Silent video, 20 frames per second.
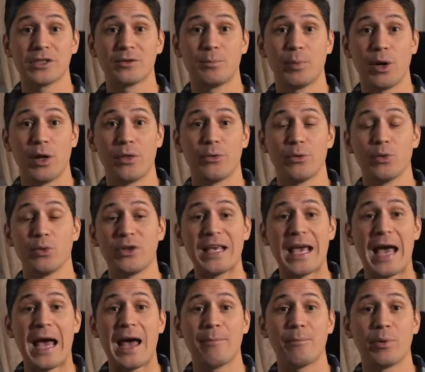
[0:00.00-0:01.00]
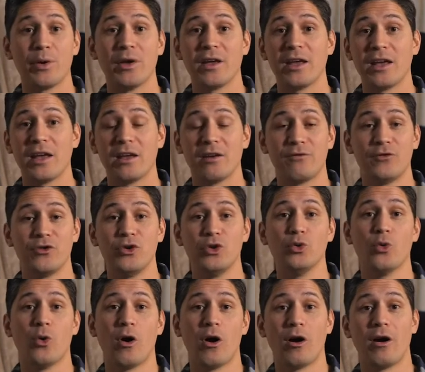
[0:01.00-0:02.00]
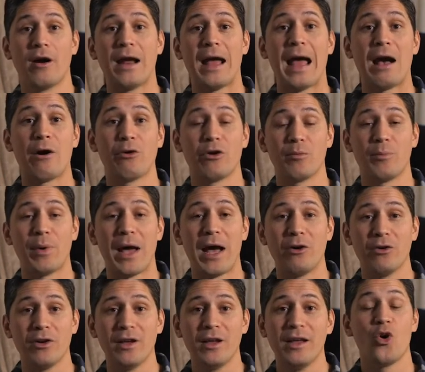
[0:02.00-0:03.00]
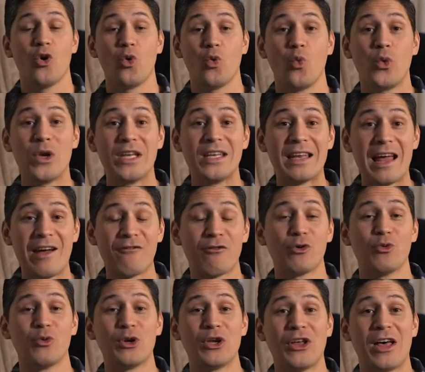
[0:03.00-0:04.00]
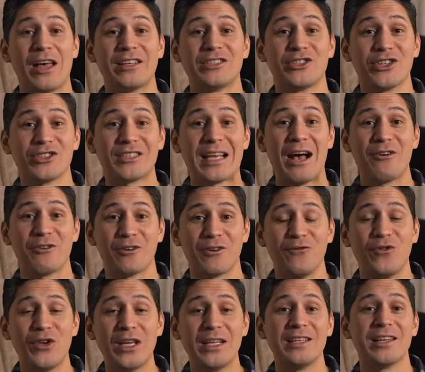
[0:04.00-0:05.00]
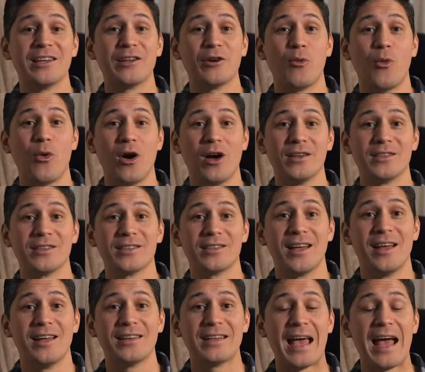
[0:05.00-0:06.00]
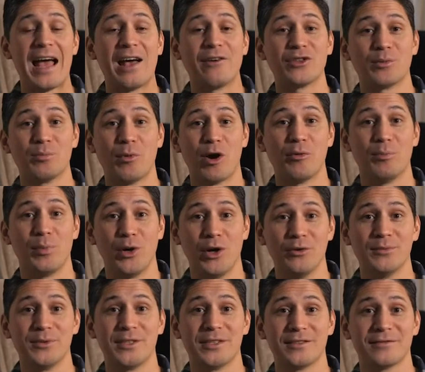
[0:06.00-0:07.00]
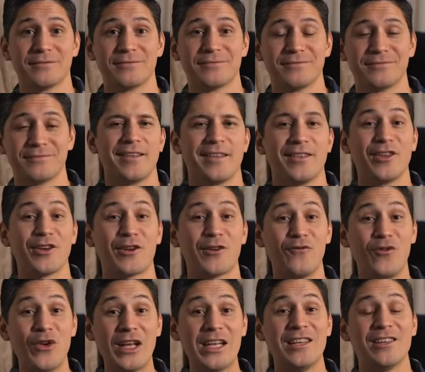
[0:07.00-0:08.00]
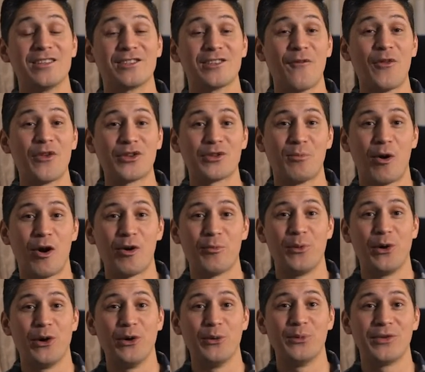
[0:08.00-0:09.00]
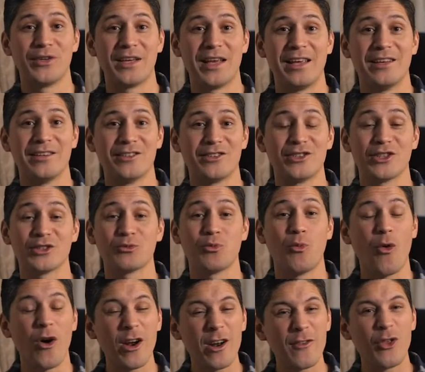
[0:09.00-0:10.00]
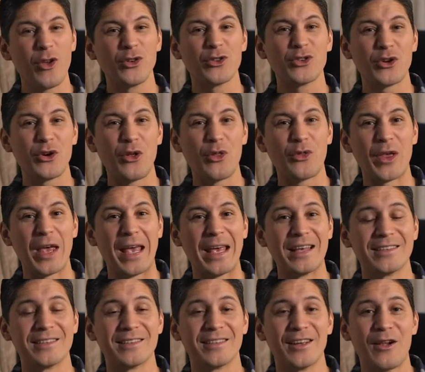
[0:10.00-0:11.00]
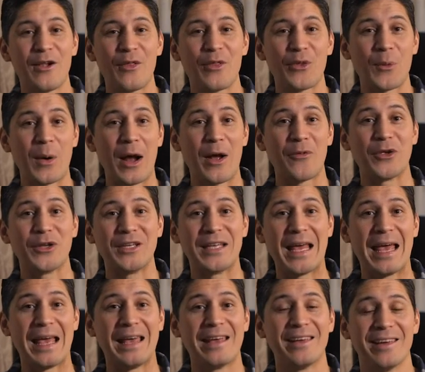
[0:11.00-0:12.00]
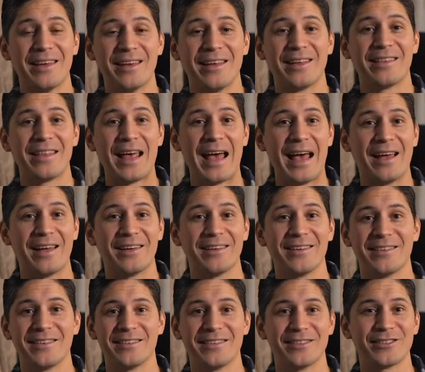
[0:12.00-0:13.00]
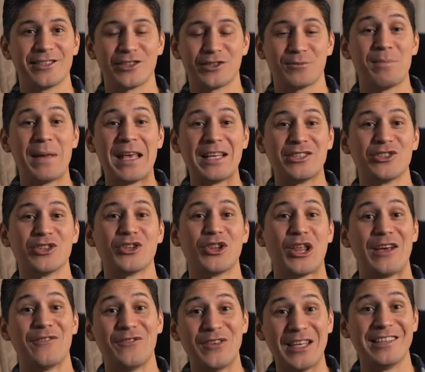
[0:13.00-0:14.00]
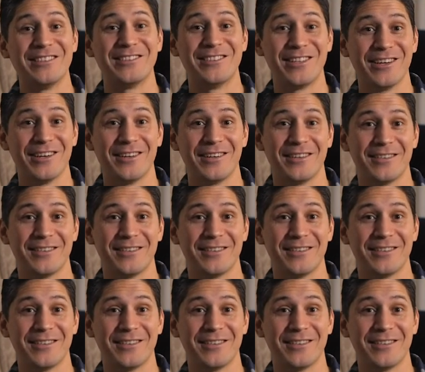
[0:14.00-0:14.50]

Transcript: but through the app if you are out and about. We never realized just how convenient it was to have smart bulbs. The convenience of the smart bulbs is just one of those little things throughout the day that just makes your life easier.